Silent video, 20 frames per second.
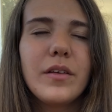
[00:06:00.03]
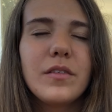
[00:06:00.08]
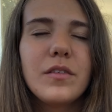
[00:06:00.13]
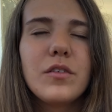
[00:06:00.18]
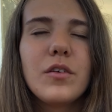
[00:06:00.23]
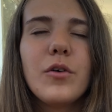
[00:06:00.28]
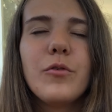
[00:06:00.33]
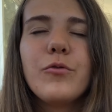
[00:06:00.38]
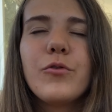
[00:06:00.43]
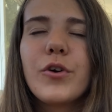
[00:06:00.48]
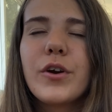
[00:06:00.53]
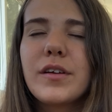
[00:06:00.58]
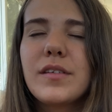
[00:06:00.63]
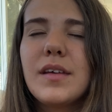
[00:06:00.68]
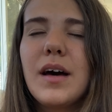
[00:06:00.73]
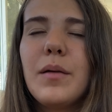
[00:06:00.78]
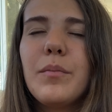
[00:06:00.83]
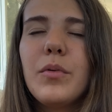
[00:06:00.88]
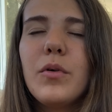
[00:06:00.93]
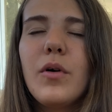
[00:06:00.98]
So for
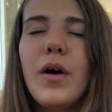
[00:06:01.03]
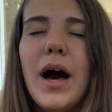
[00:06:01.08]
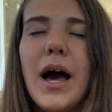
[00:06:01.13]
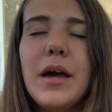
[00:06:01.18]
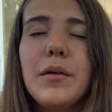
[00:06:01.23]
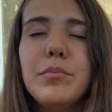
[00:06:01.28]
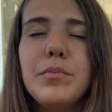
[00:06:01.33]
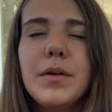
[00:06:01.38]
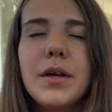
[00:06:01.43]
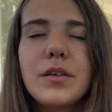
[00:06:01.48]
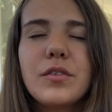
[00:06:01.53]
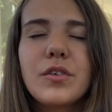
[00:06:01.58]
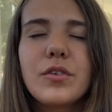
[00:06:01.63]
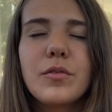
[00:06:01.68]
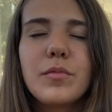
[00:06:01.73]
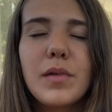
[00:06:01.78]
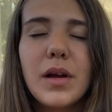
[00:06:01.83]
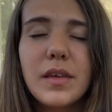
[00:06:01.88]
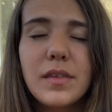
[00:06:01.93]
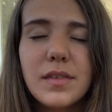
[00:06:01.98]
example, I picture
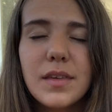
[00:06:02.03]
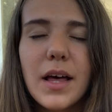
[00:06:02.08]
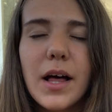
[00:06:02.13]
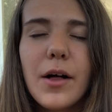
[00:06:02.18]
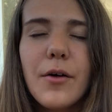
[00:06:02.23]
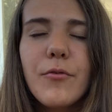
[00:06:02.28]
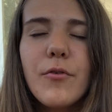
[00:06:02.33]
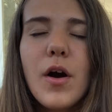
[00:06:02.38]
myself